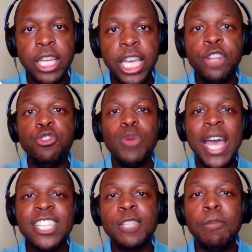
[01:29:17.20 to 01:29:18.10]
And if you
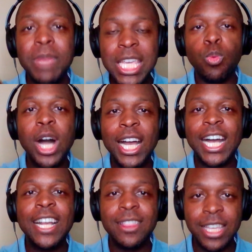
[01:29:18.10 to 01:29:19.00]
ask me why
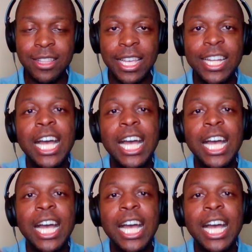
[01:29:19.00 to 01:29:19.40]
I think that,